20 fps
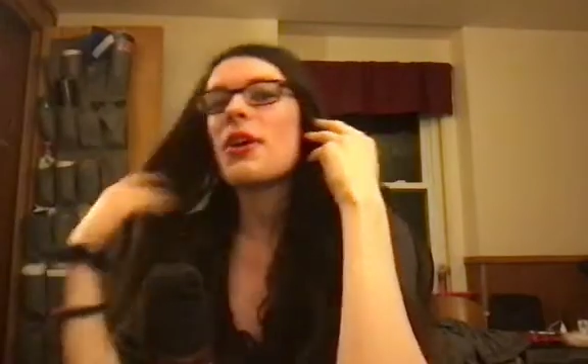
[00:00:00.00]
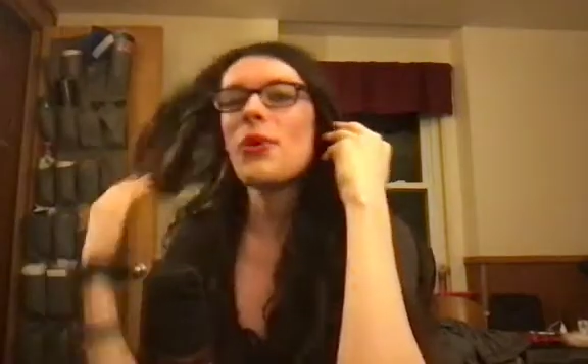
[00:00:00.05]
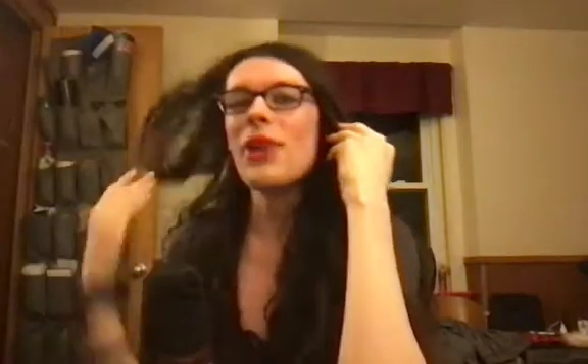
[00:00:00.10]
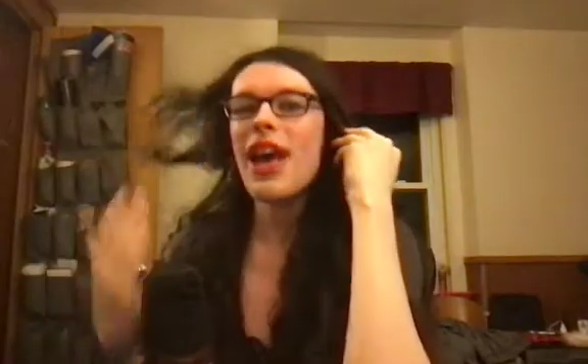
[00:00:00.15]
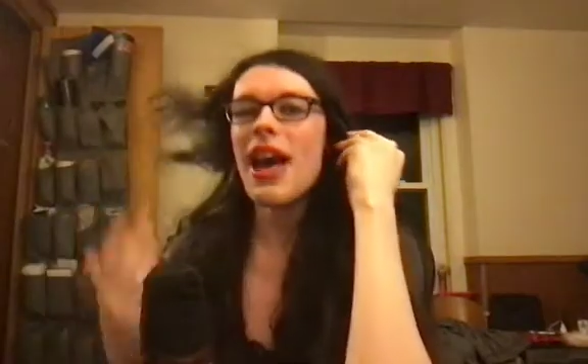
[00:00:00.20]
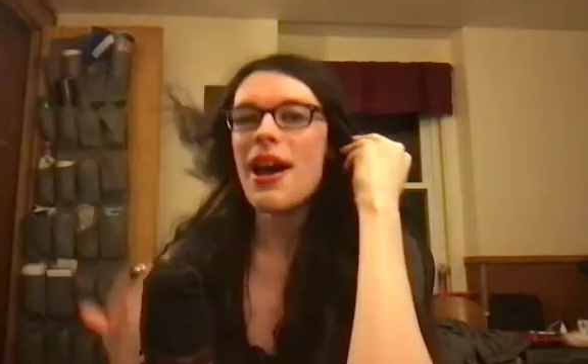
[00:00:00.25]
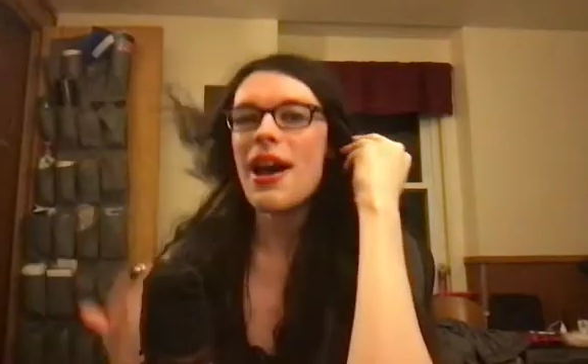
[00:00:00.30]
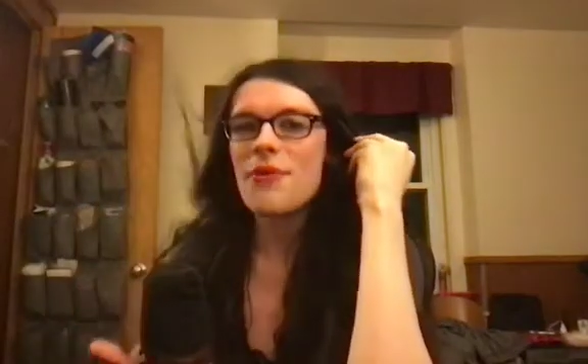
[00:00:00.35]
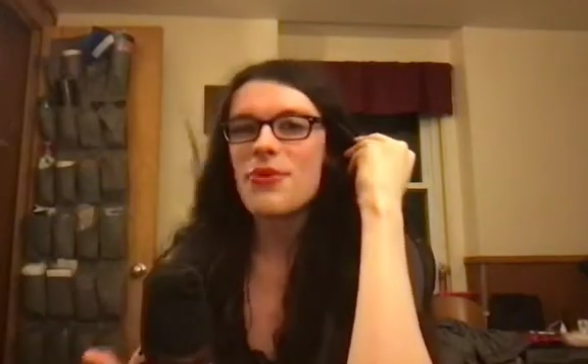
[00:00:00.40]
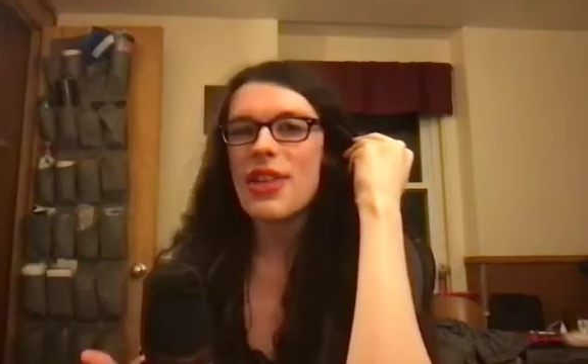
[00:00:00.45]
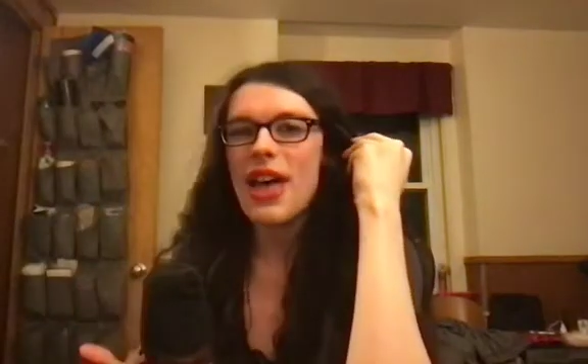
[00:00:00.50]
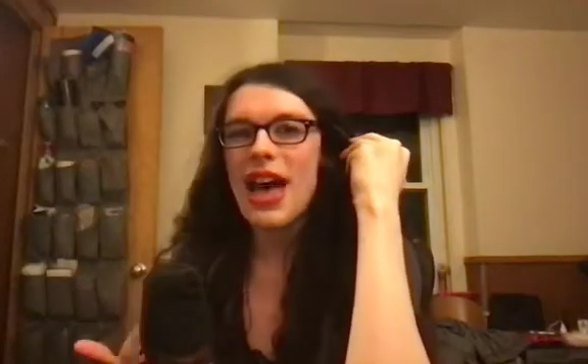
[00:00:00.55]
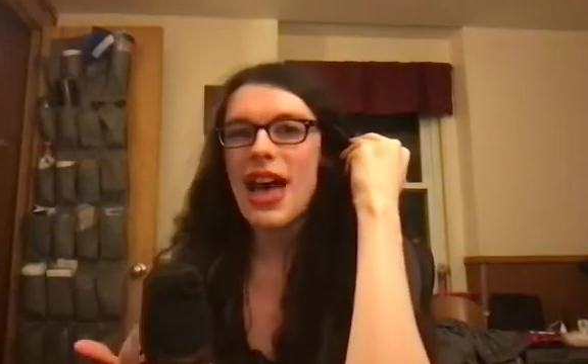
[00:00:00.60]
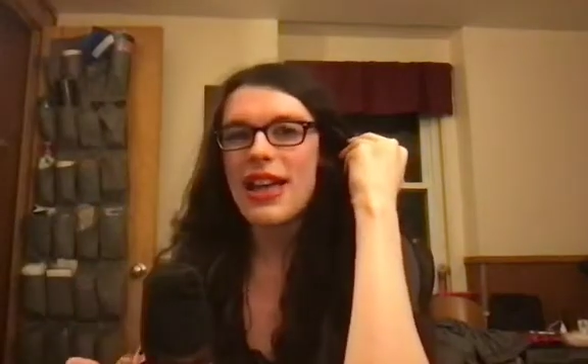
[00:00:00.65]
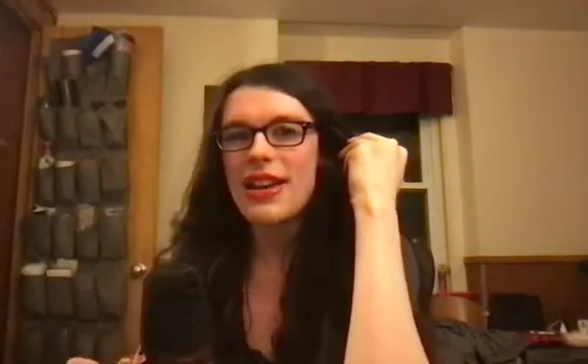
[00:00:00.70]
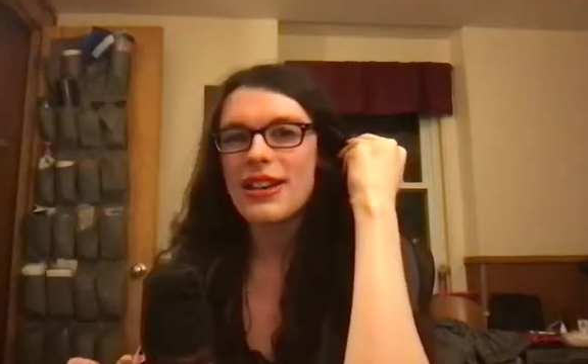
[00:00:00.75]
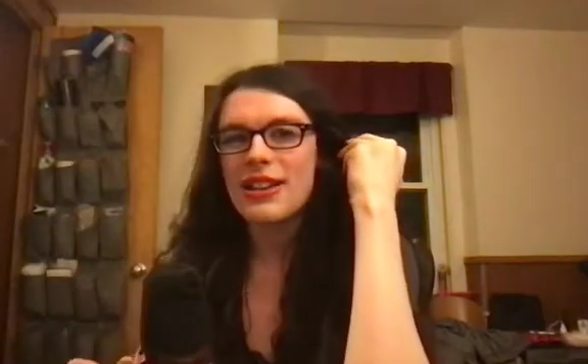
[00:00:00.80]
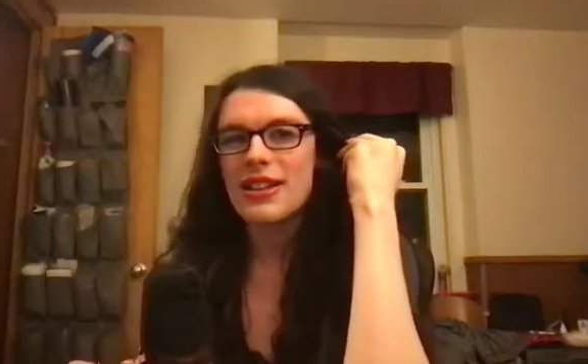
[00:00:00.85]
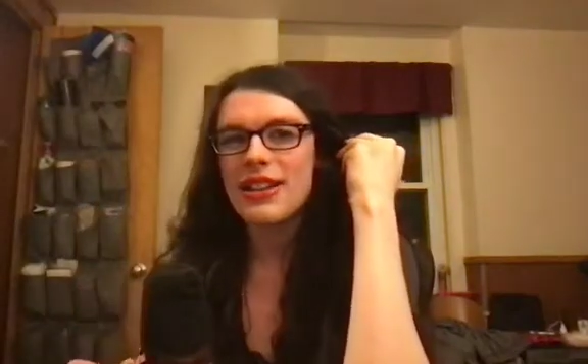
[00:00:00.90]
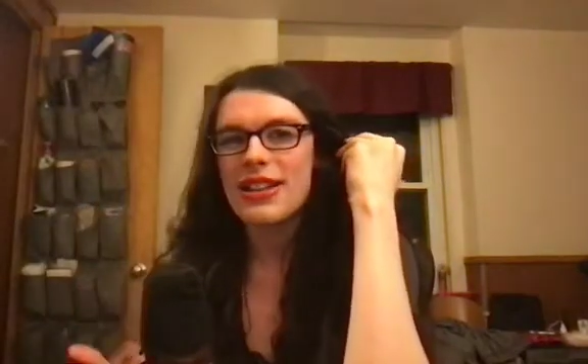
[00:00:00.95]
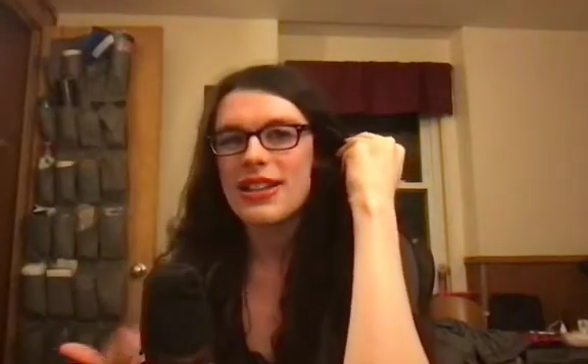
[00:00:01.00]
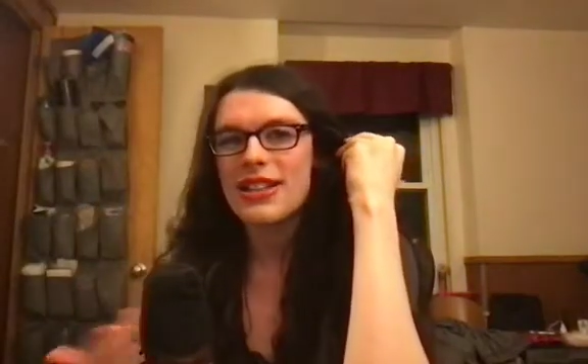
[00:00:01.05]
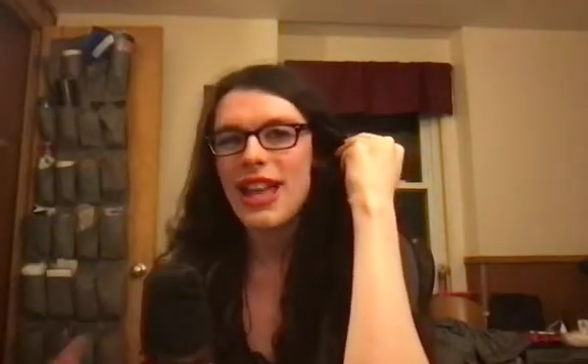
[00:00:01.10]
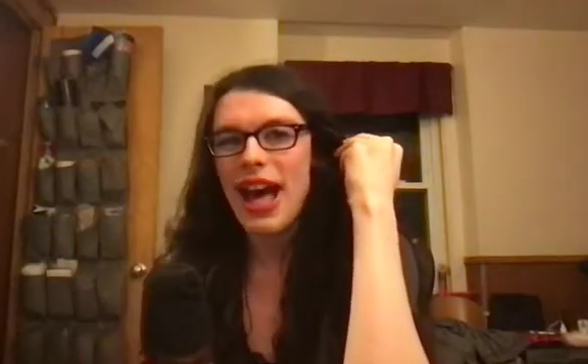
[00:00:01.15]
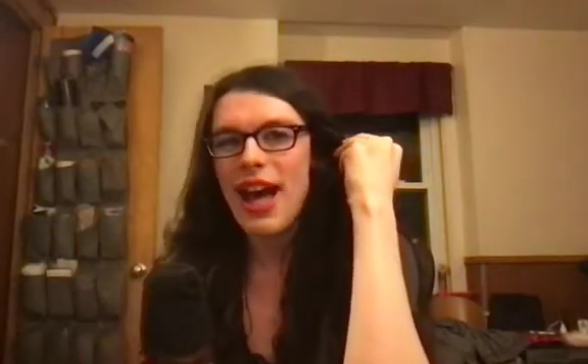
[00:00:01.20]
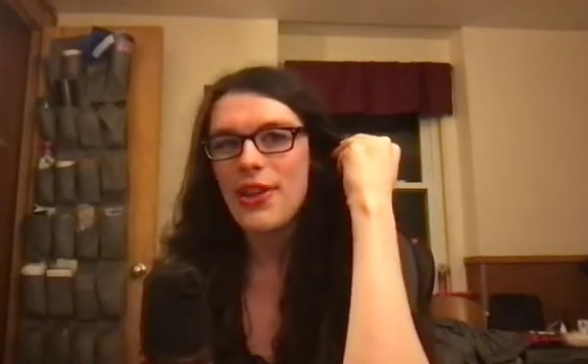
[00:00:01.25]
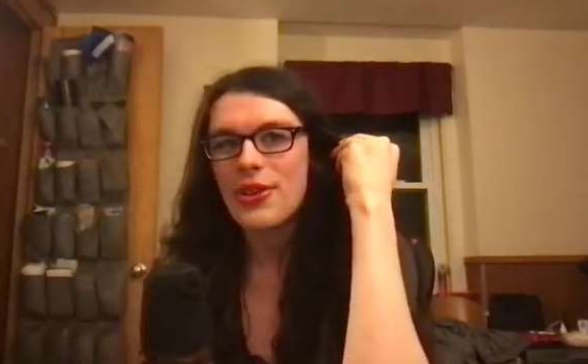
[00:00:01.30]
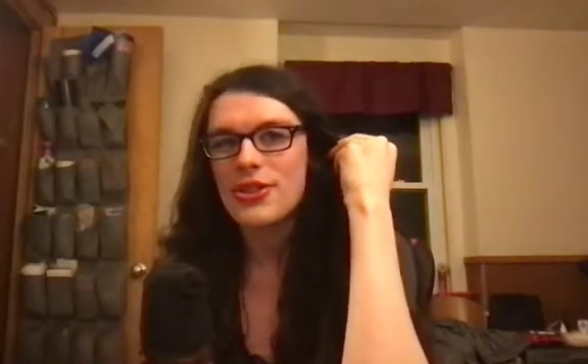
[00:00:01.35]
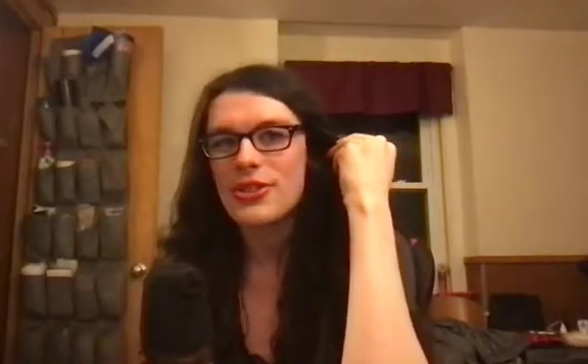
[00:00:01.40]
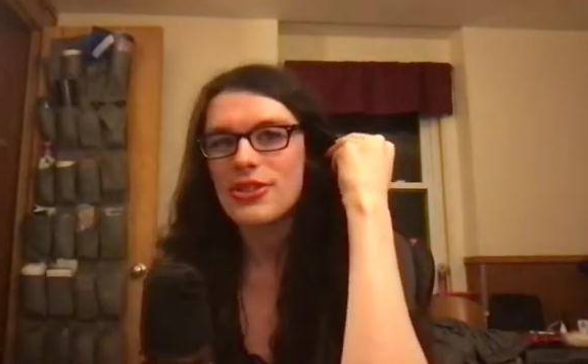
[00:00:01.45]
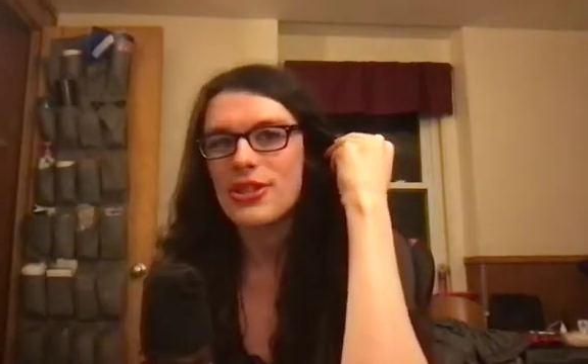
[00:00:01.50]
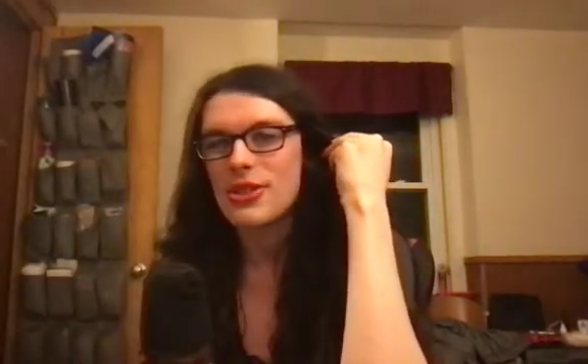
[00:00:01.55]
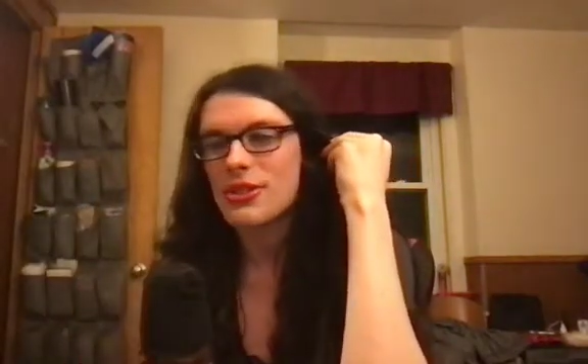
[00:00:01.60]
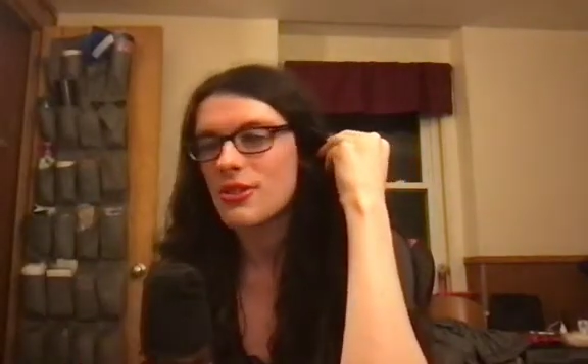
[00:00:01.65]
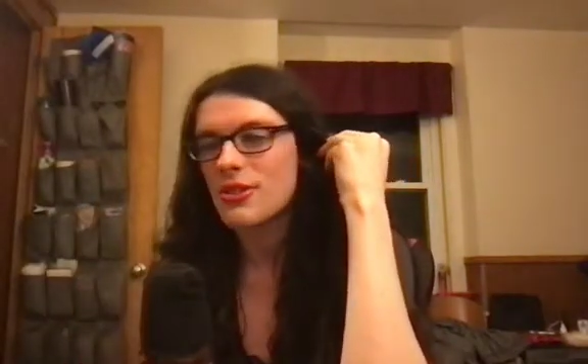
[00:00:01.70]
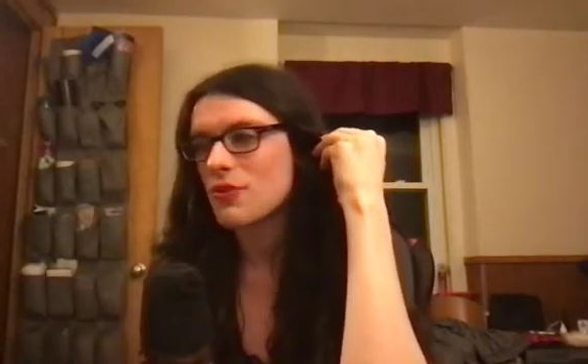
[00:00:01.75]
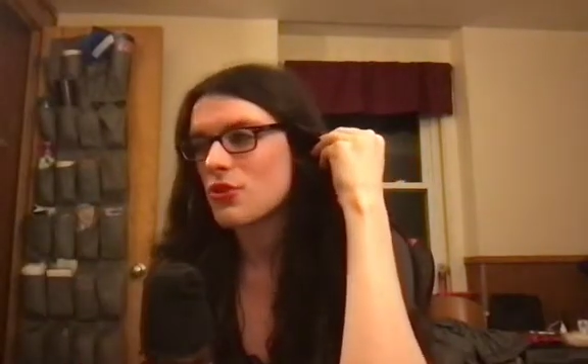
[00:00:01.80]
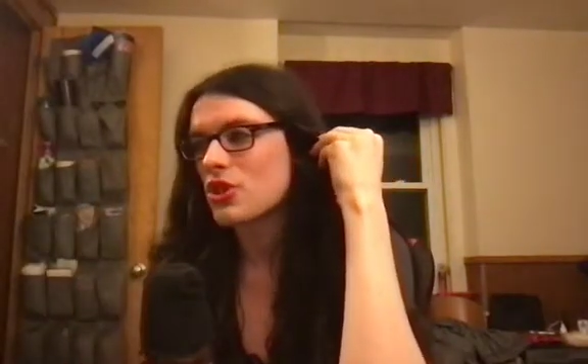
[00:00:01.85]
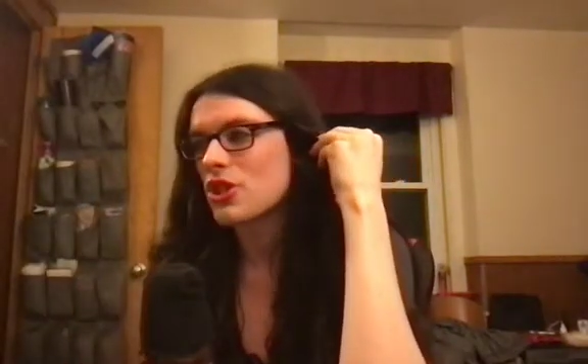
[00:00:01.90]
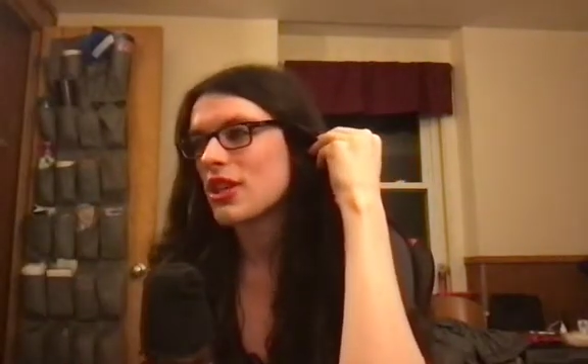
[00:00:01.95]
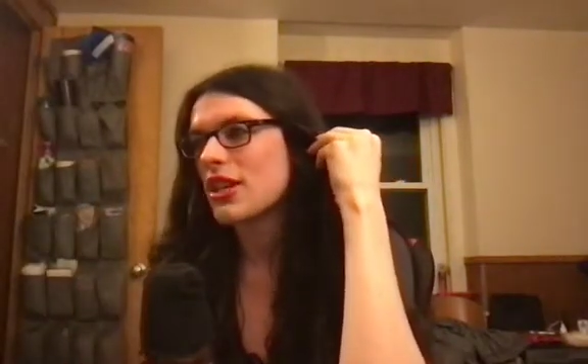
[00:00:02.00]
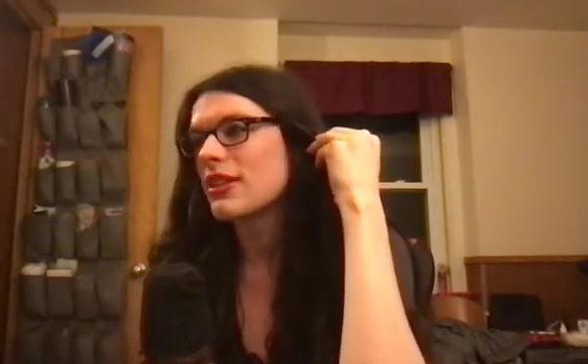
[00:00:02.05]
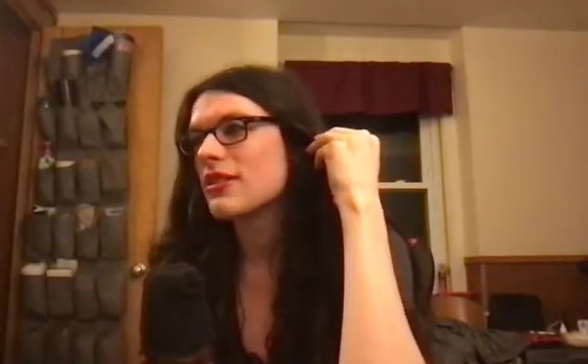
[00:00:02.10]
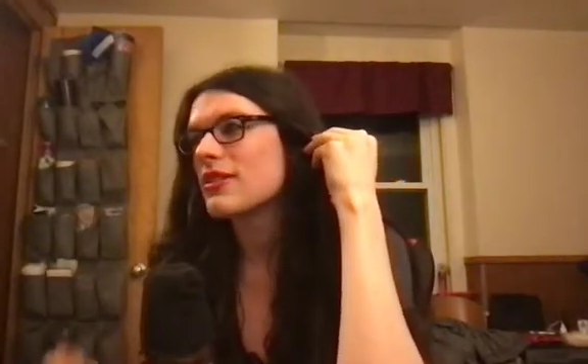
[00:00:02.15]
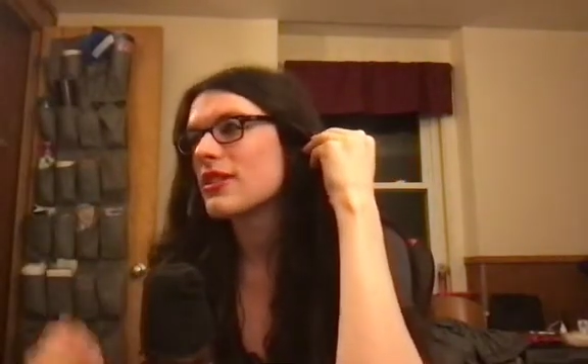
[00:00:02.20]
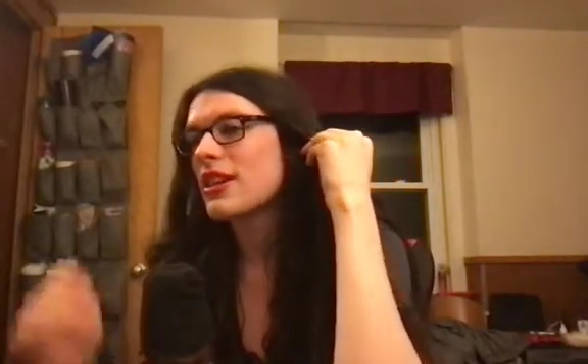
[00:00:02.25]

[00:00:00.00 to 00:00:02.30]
have that analysis of shit.